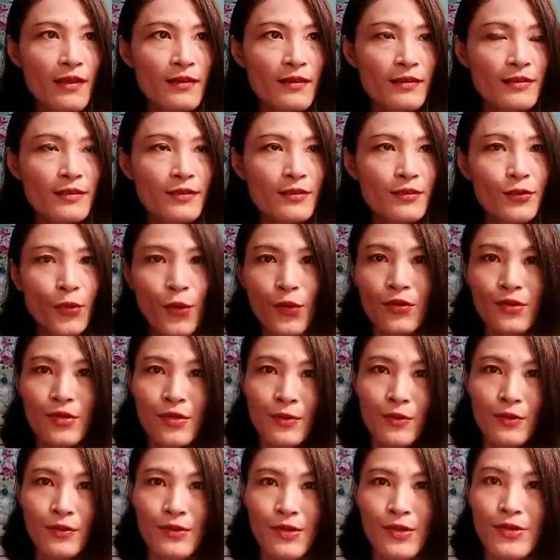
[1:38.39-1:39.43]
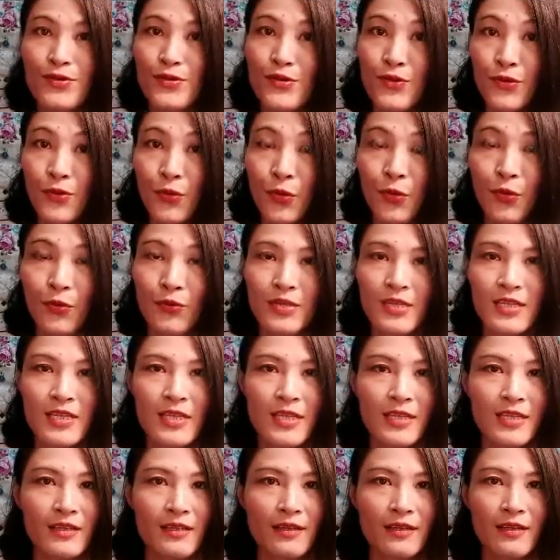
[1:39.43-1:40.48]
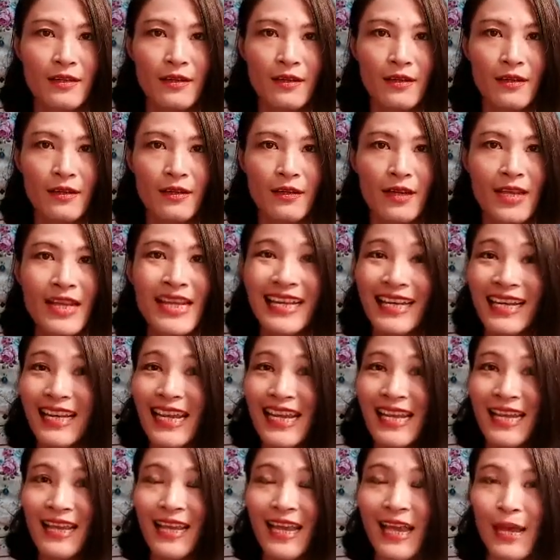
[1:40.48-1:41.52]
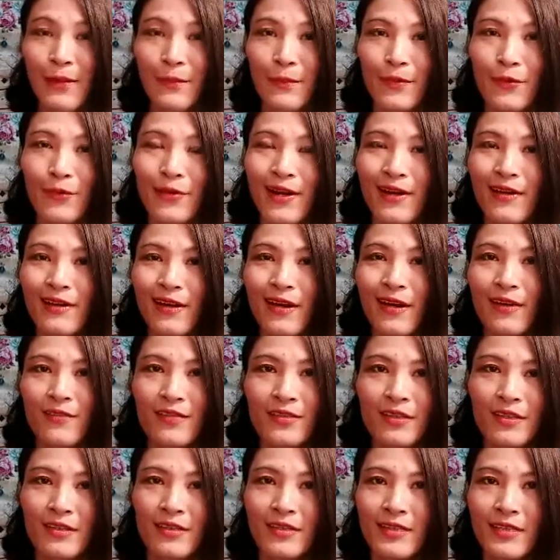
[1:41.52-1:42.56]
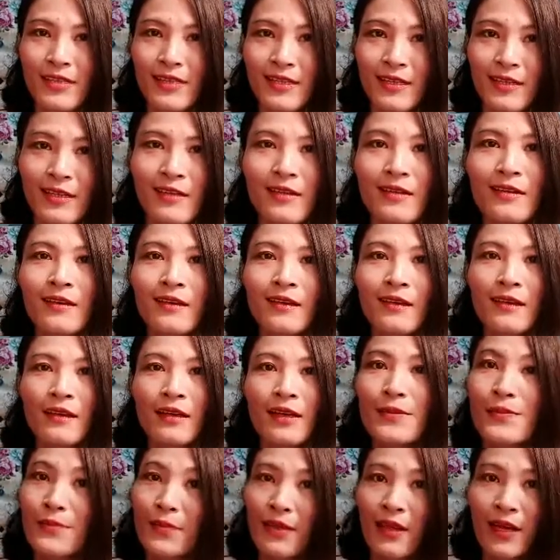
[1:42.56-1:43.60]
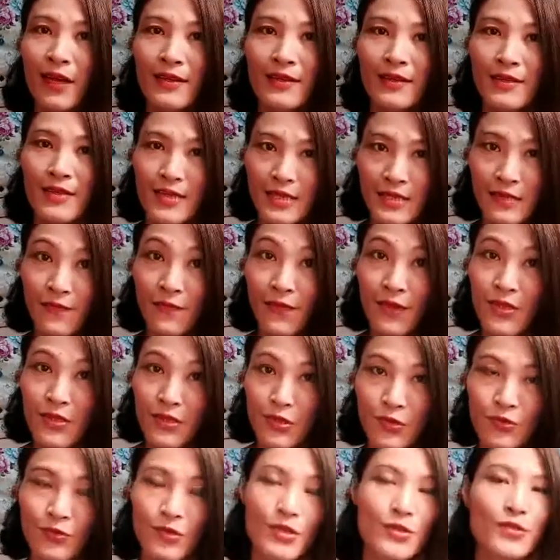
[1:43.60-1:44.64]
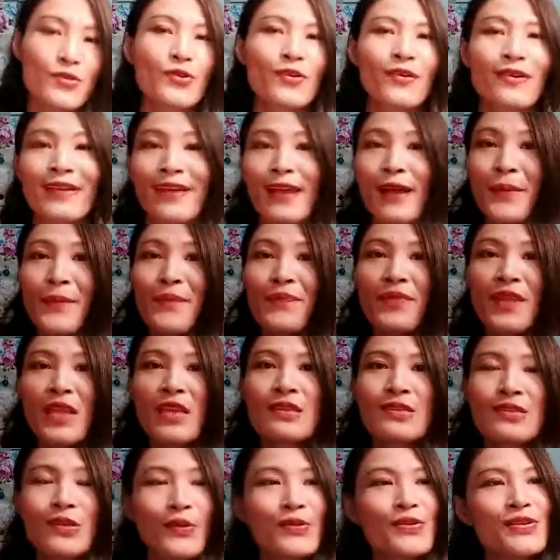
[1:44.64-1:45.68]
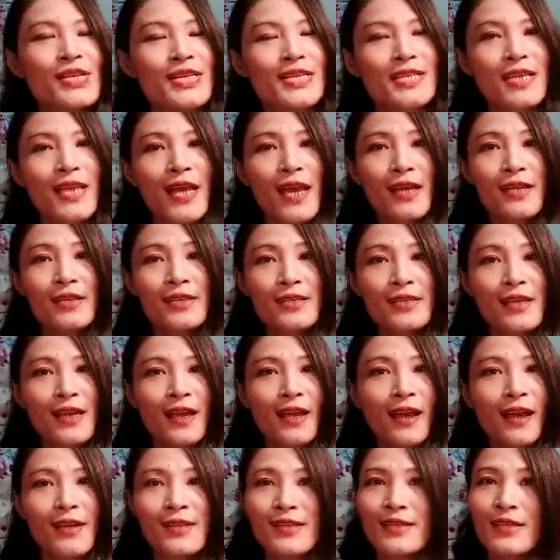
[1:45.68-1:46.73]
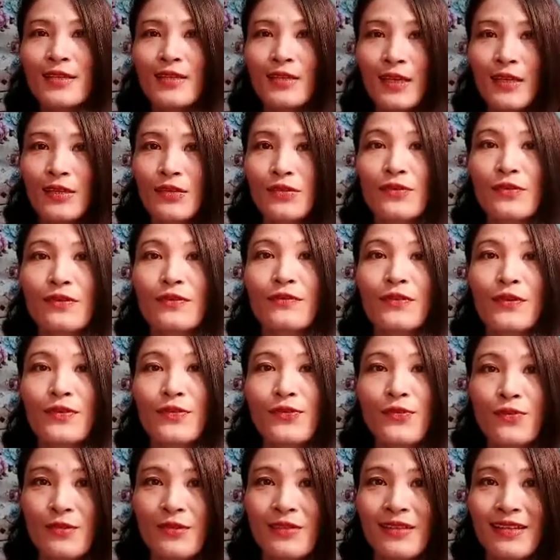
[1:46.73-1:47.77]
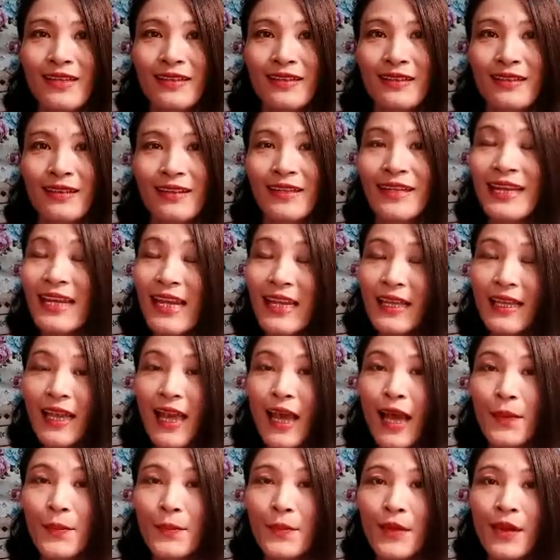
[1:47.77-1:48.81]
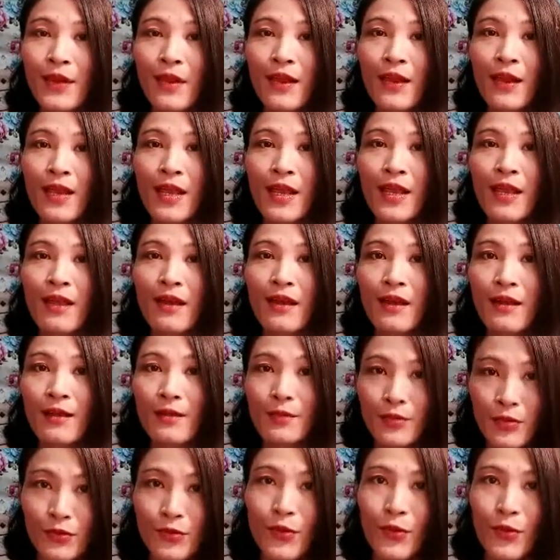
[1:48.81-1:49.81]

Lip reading: doctor installs the healing cap right after the implant is fixed to the jaw. Yeah. So in this case, instead of using a healing cap, the